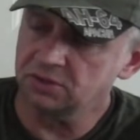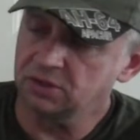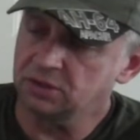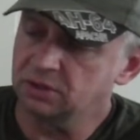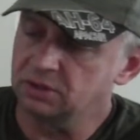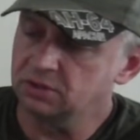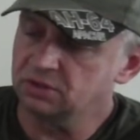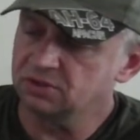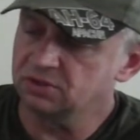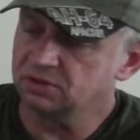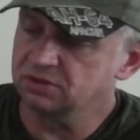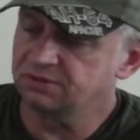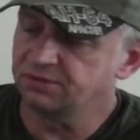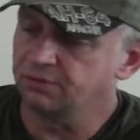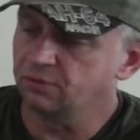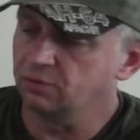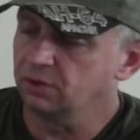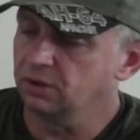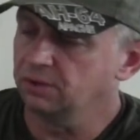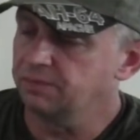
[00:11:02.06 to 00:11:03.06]
could use those
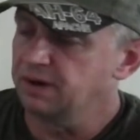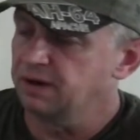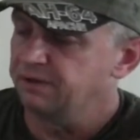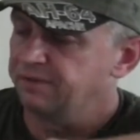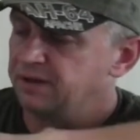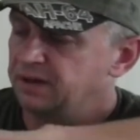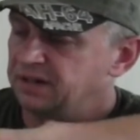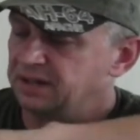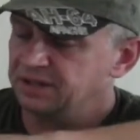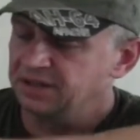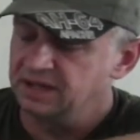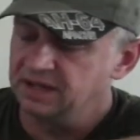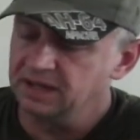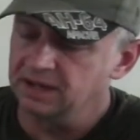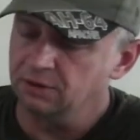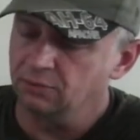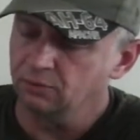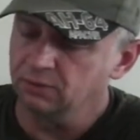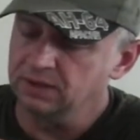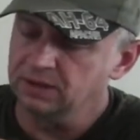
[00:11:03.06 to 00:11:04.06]
for. As a matter of fact, I think
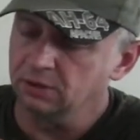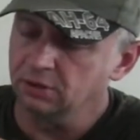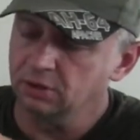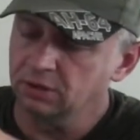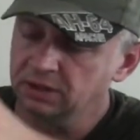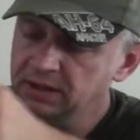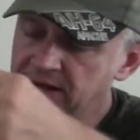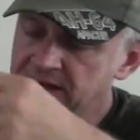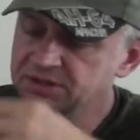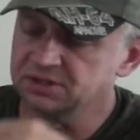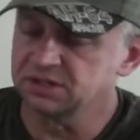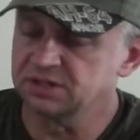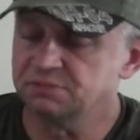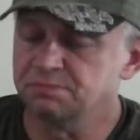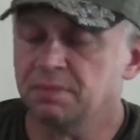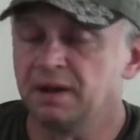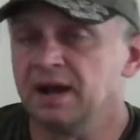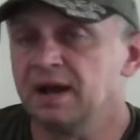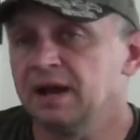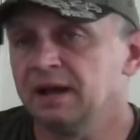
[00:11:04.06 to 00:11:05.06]
I'll reorganize this
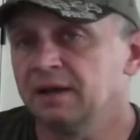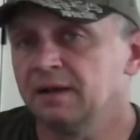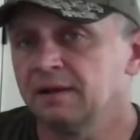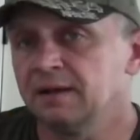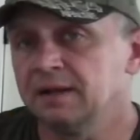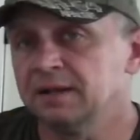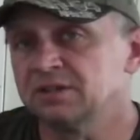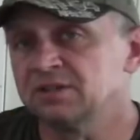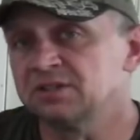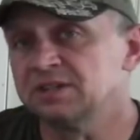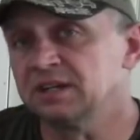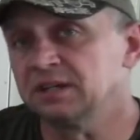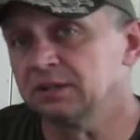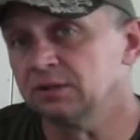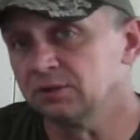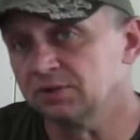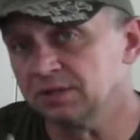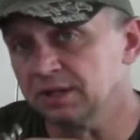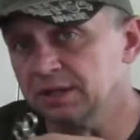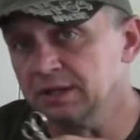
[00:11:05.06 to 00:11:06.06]
bag and stick
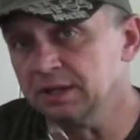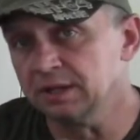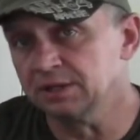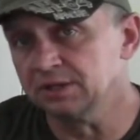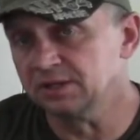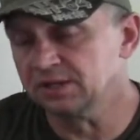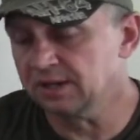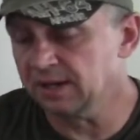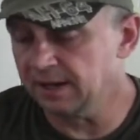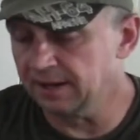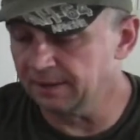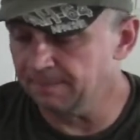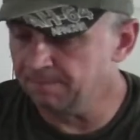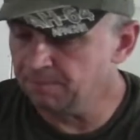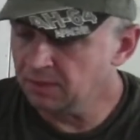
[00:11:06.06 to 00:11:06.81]
those on the inside.